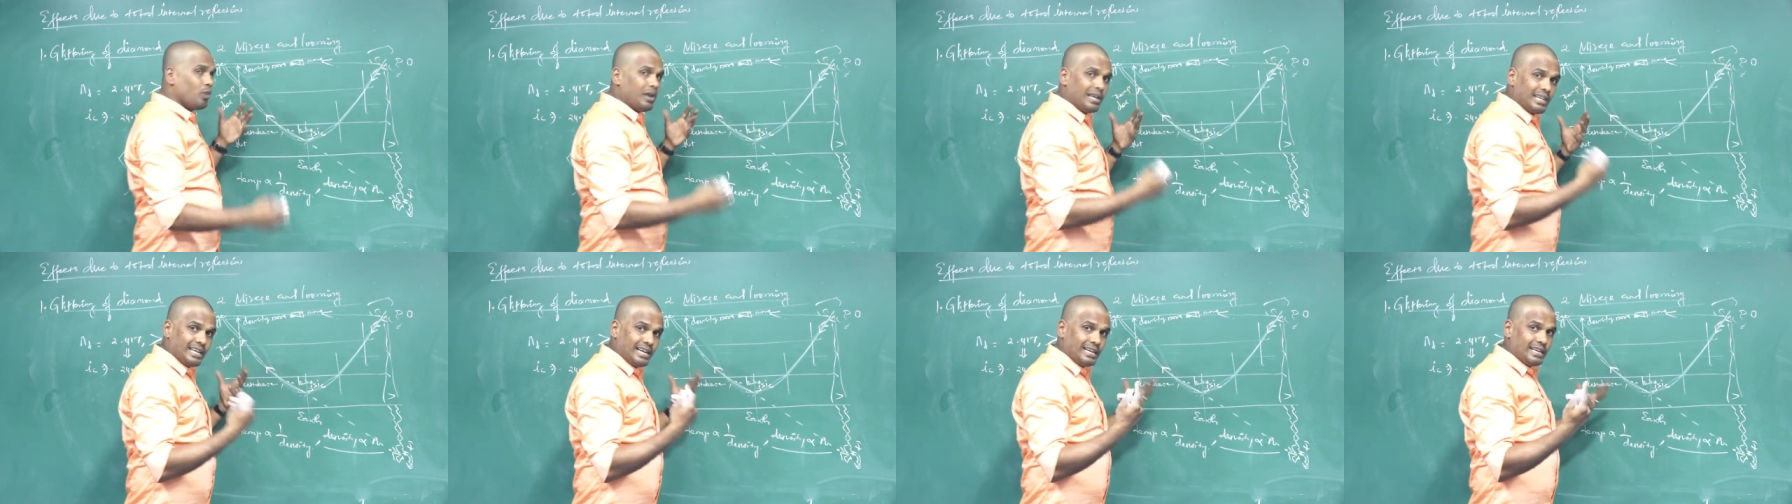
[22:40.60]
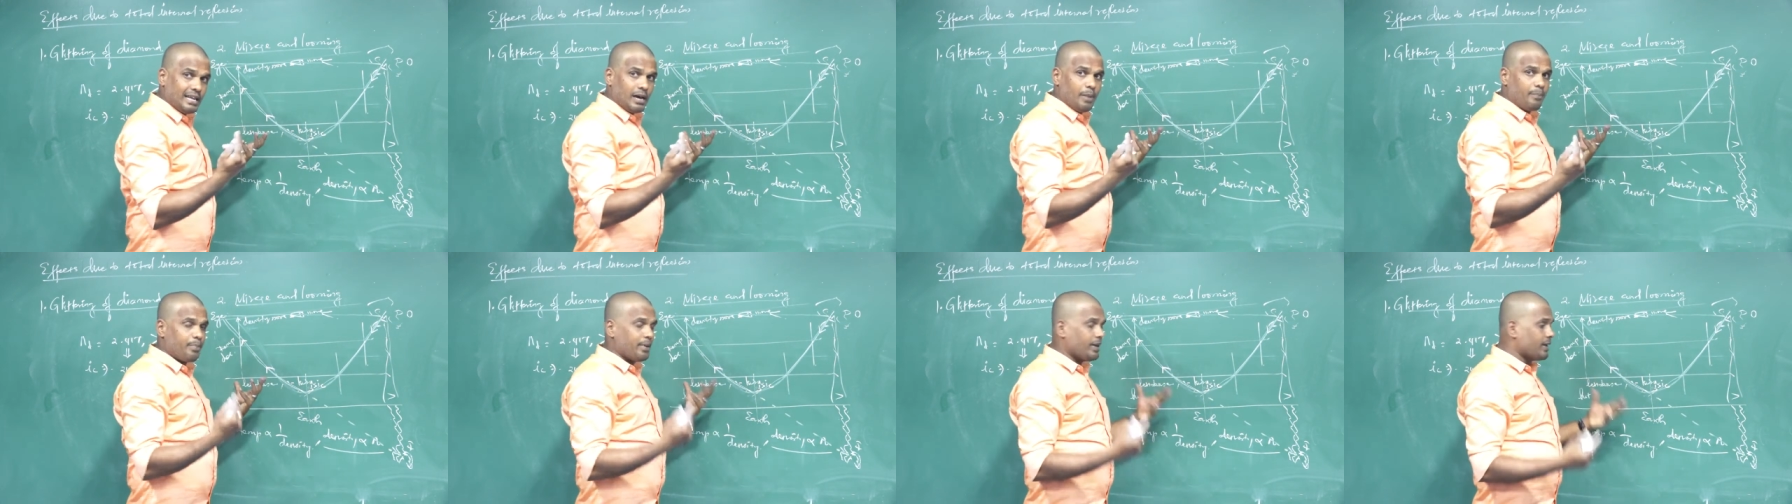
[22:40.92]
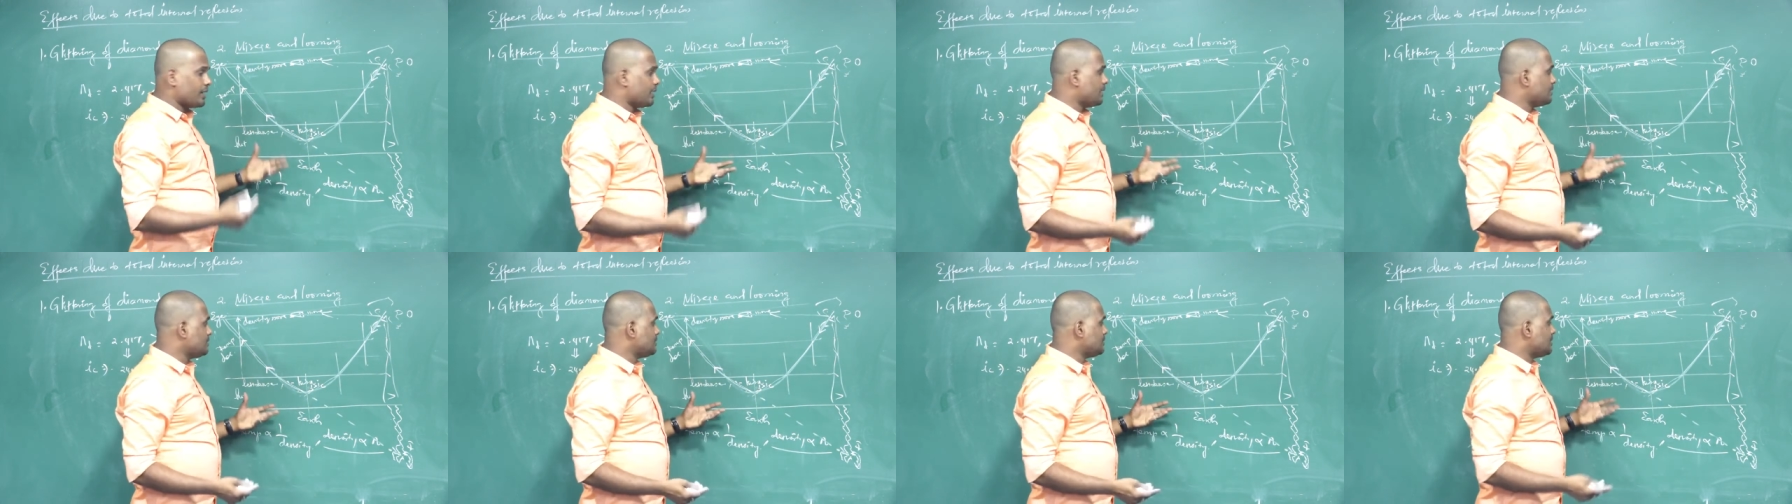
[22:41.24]
will get
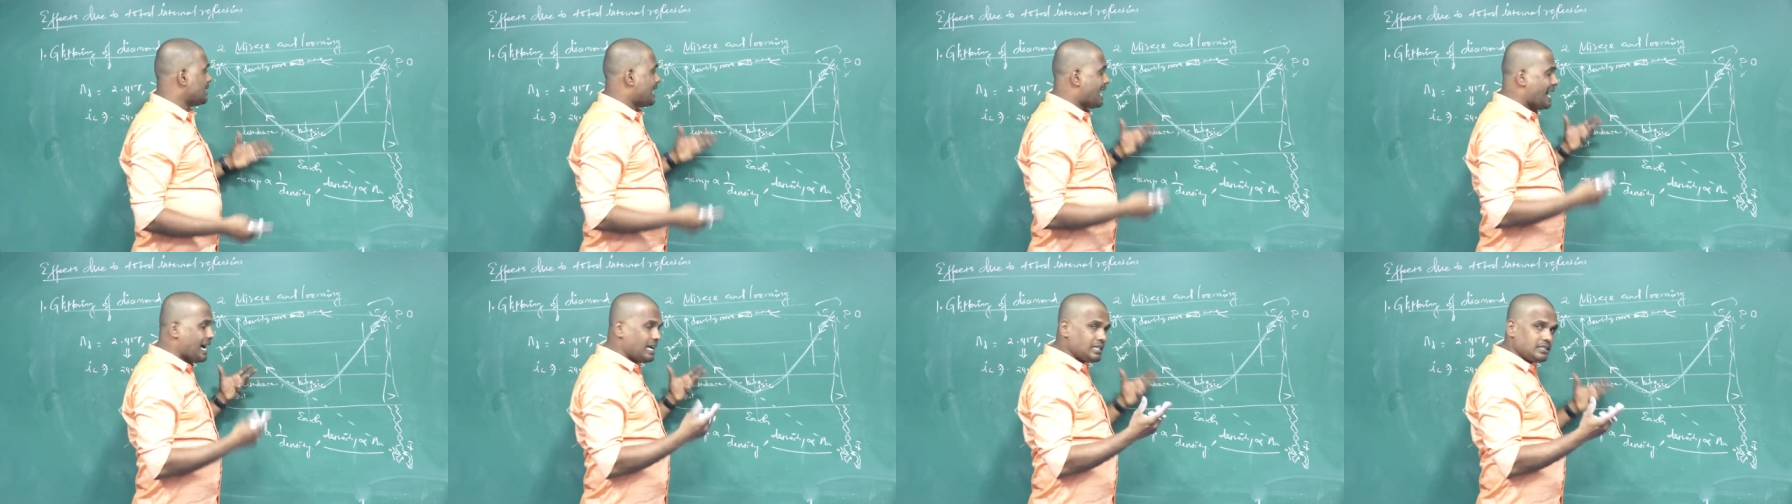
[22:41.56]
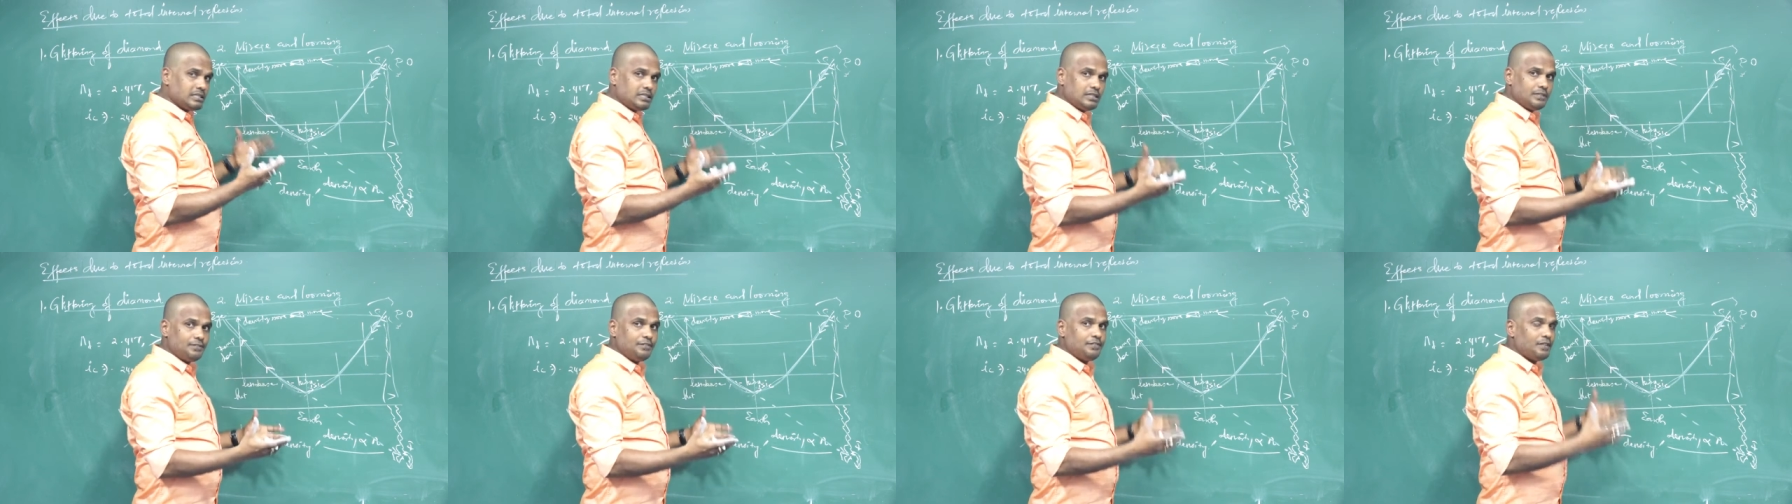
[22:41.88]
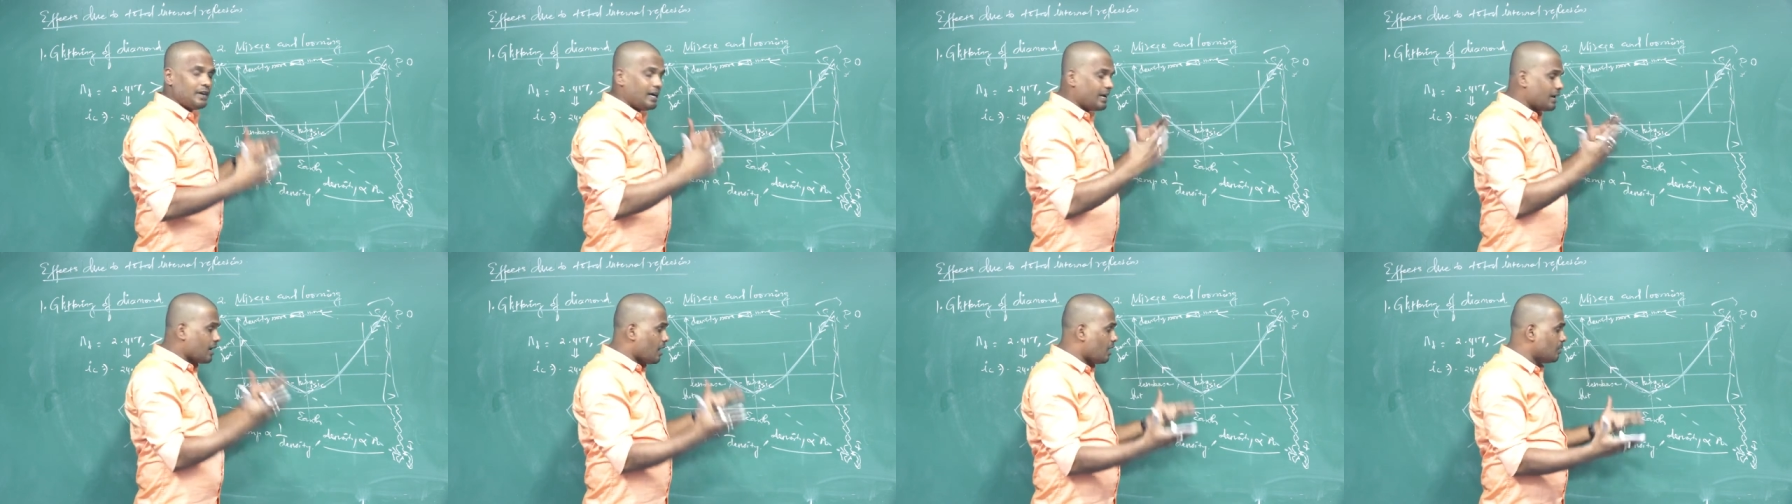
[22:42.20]
appearance as if
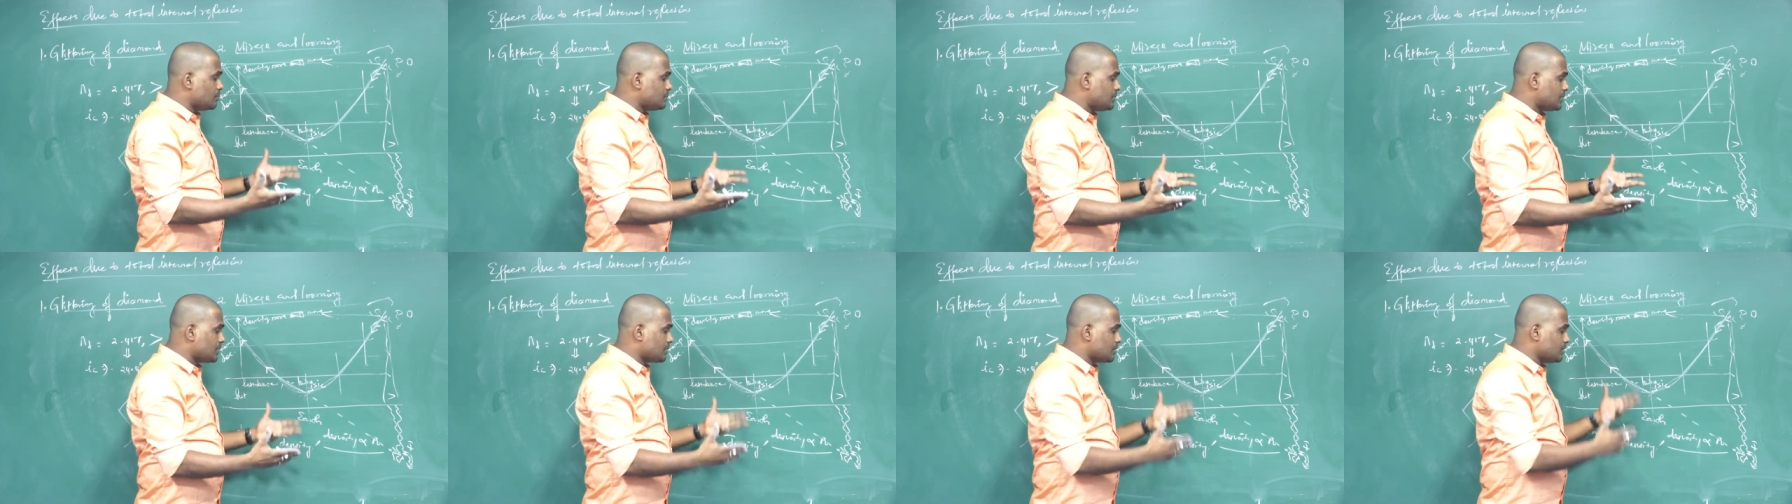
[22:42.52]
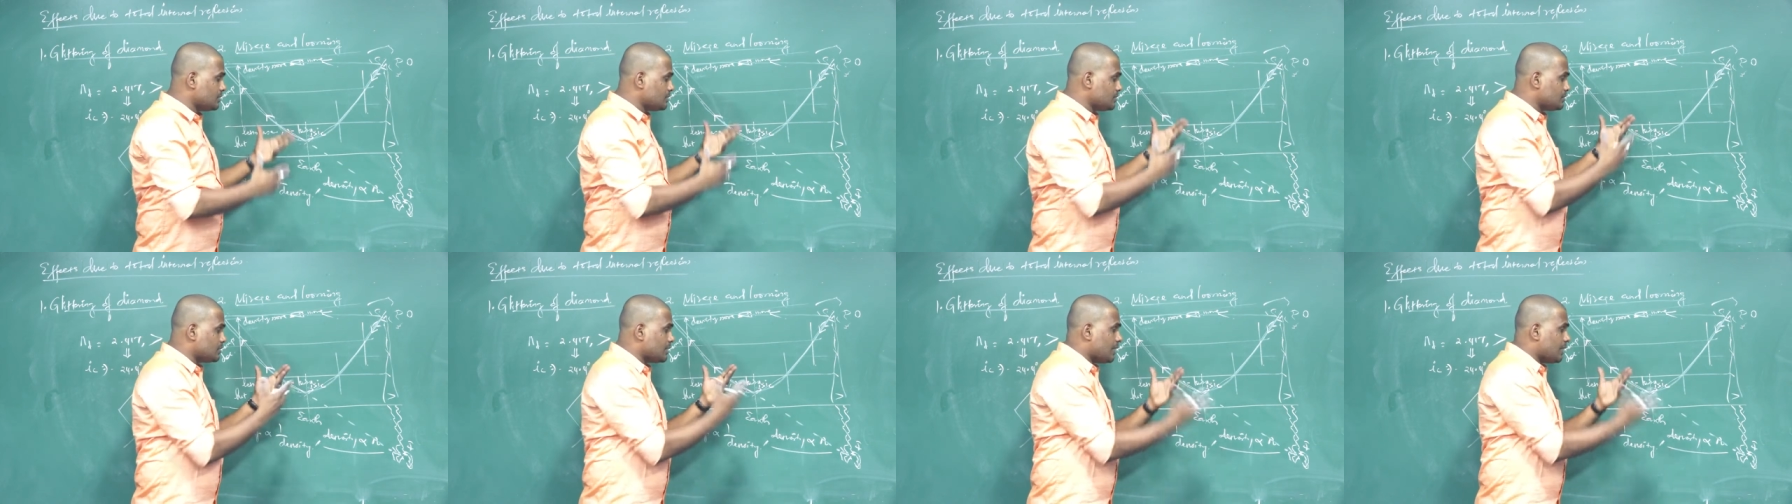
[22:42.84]
an object is